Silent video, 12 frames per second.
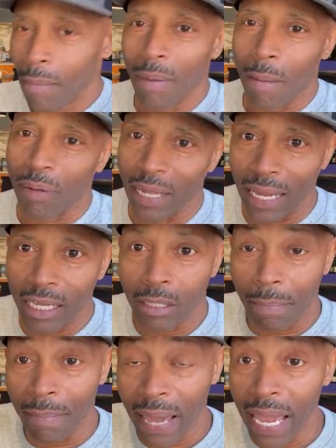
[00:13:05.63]
but
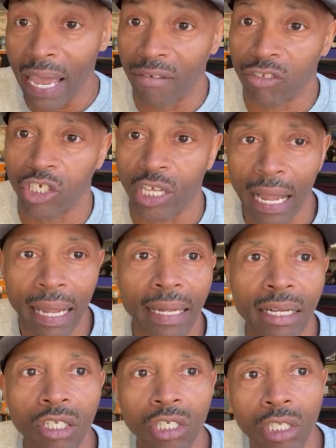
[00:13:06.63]
plans may have
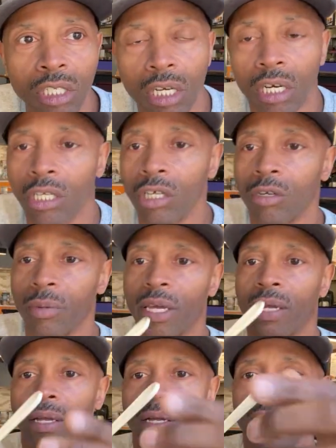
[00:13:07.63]
changed a little bit.